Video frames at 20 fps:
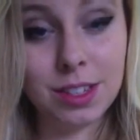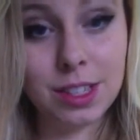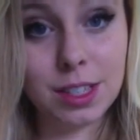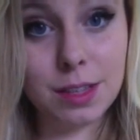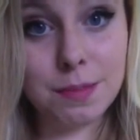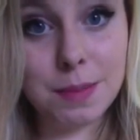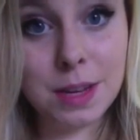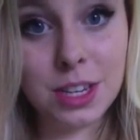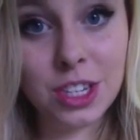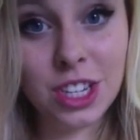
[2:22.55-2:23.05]

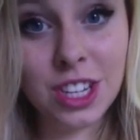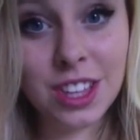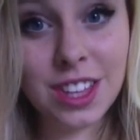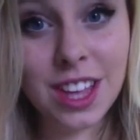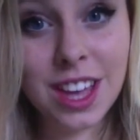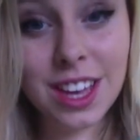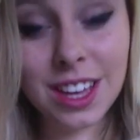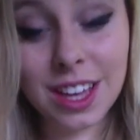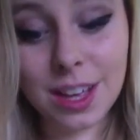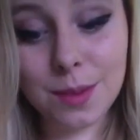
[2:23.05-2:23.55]
spongy
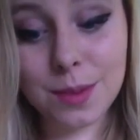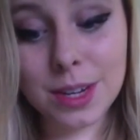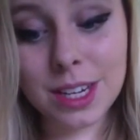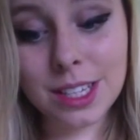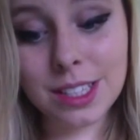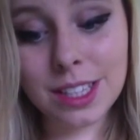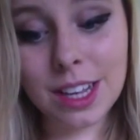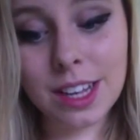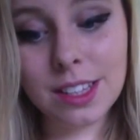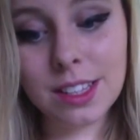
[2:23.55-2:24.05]
thing, and what
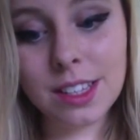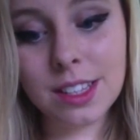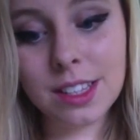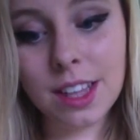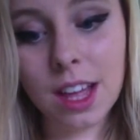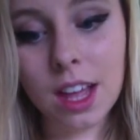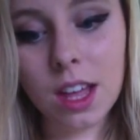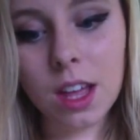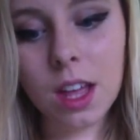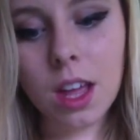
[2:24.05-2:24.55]
it says is
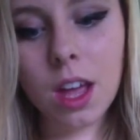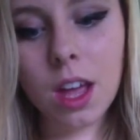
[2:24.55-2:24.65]
that